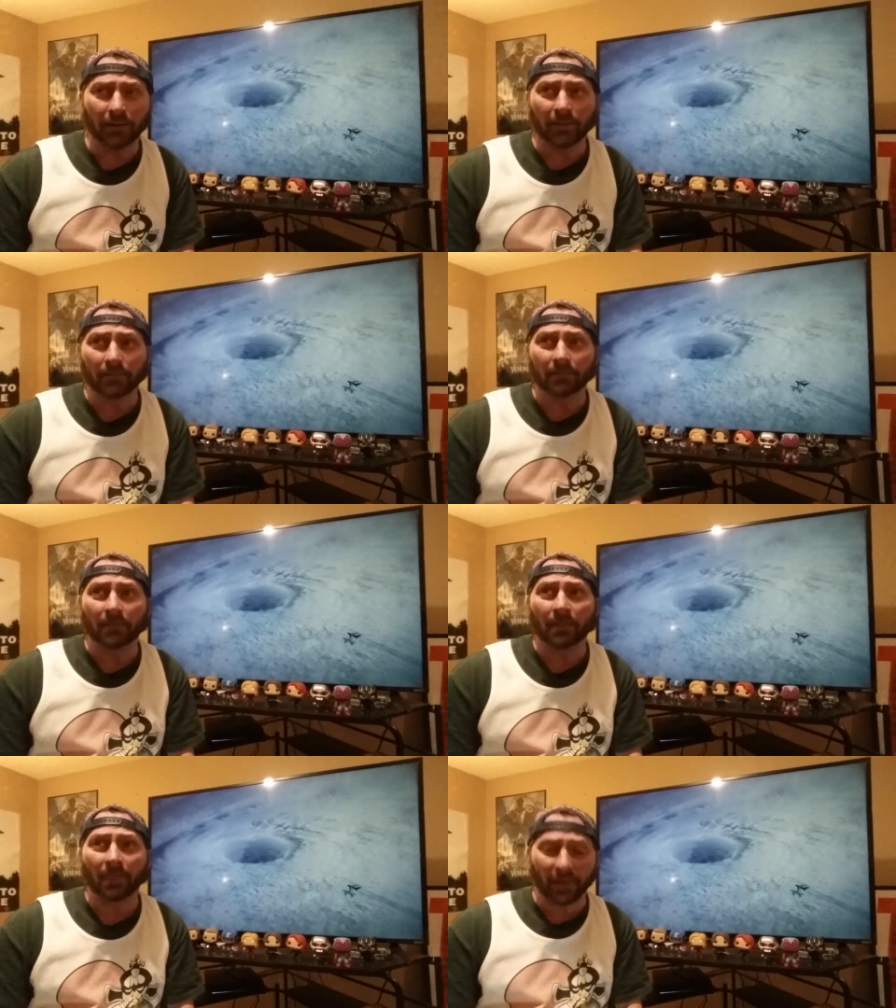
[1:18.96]

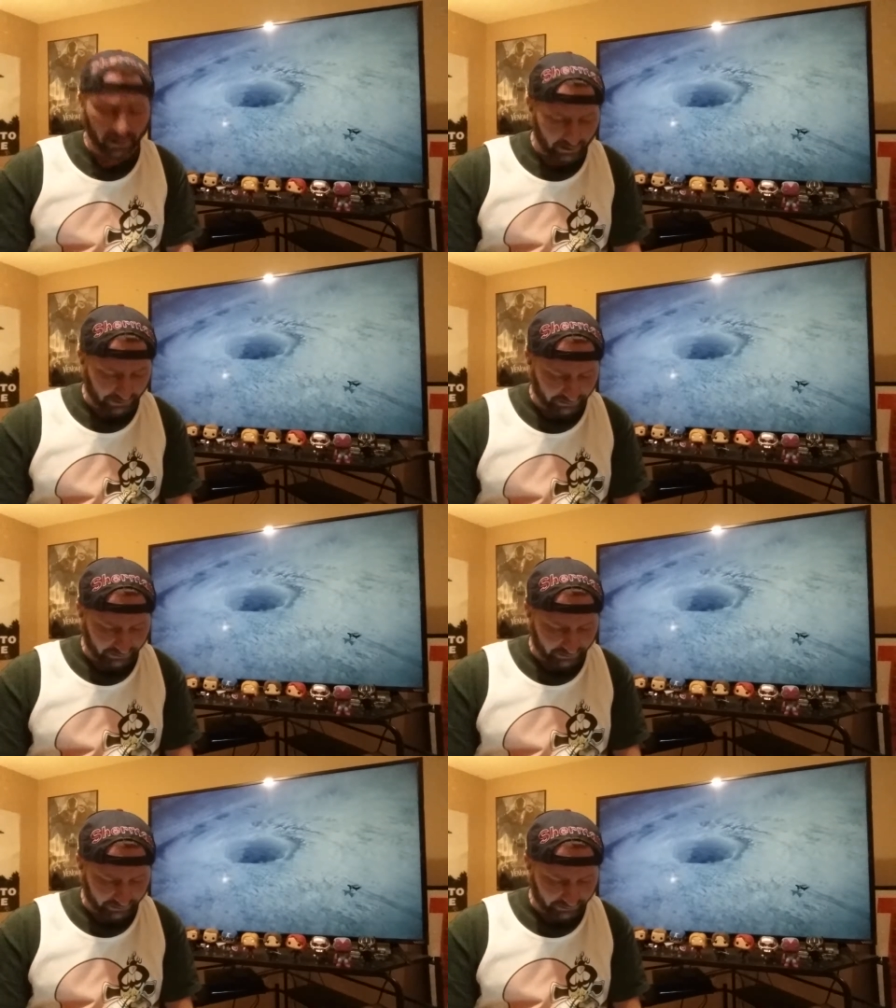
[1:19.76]
um, and
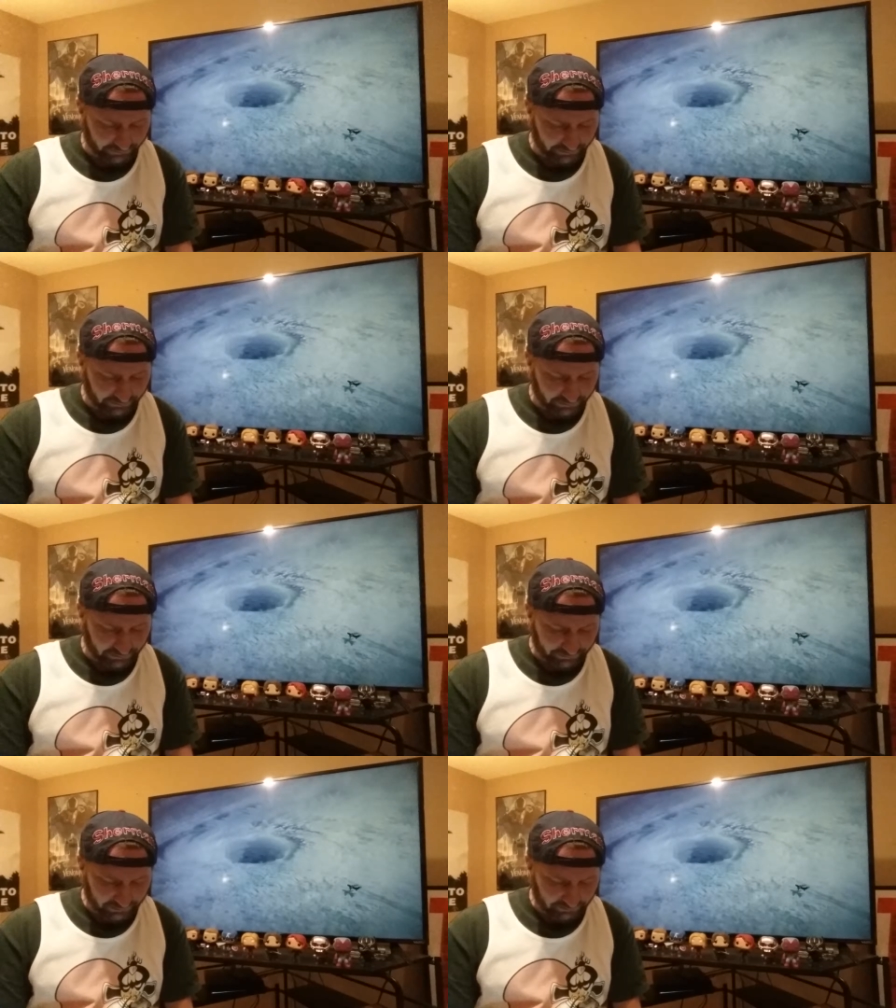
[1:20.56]
uh,
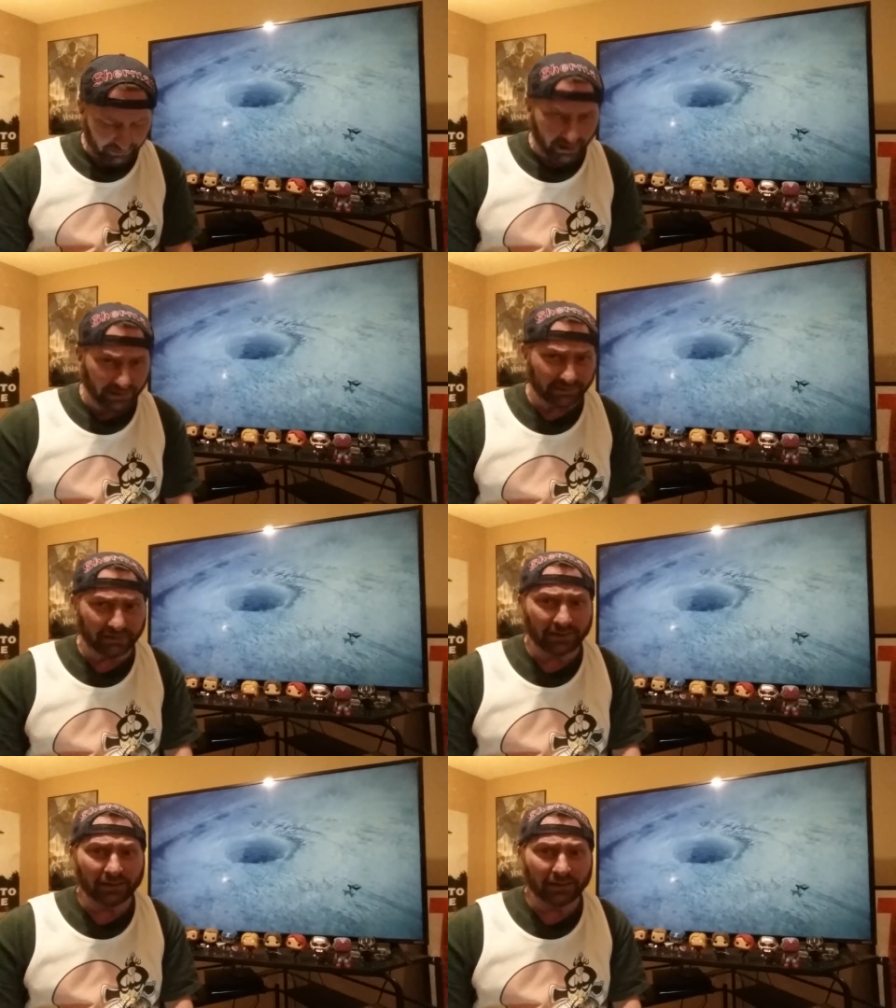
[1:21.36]
Dylan Minnette.